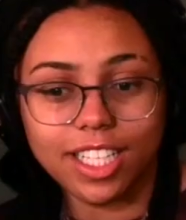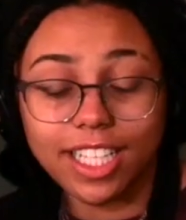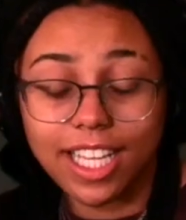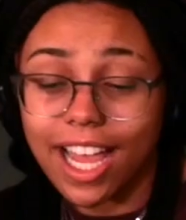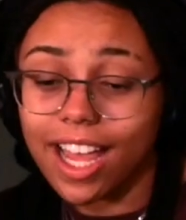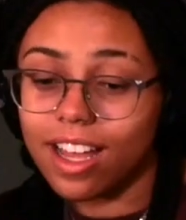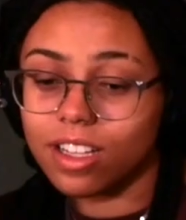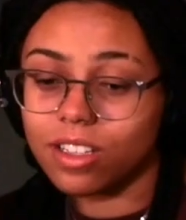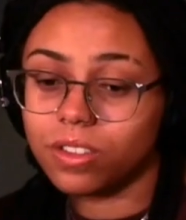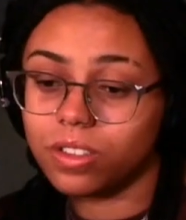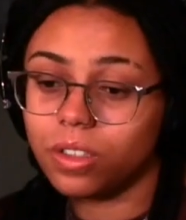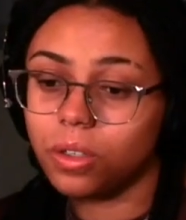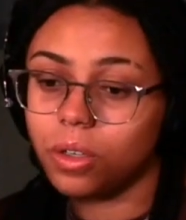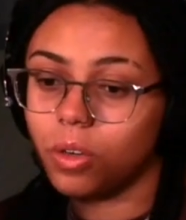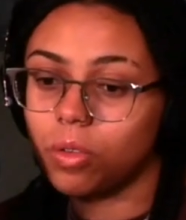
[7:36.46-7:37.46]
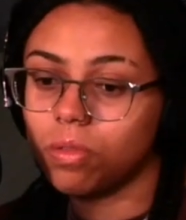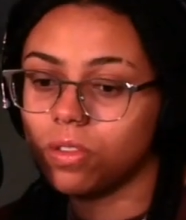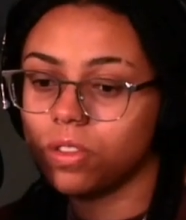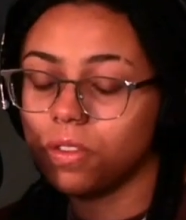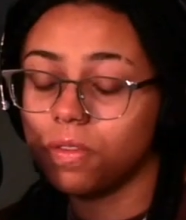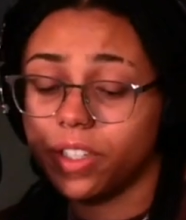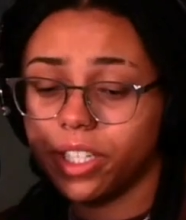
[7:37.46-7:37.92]
Yeah, so
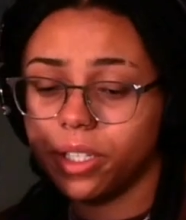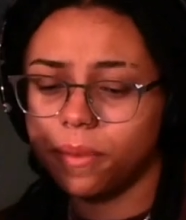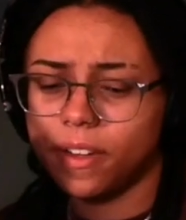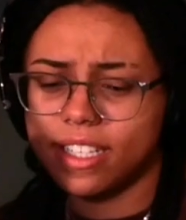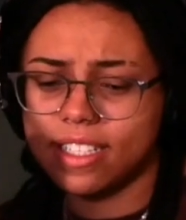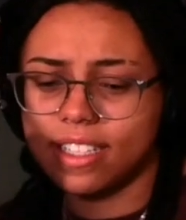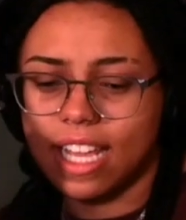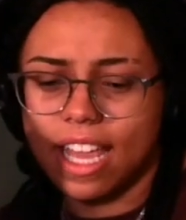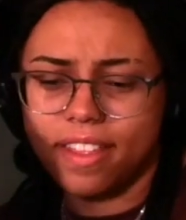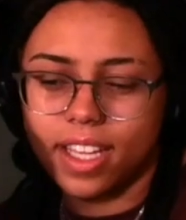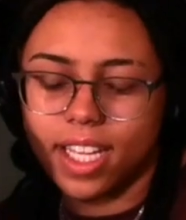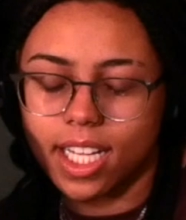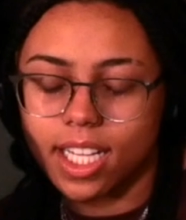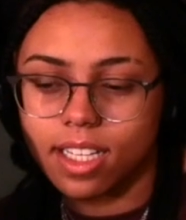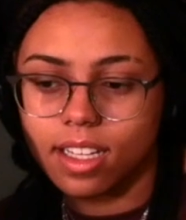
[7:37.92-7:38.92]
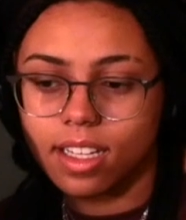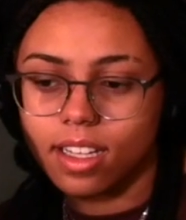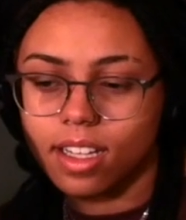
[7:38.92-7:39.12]
very recently, I think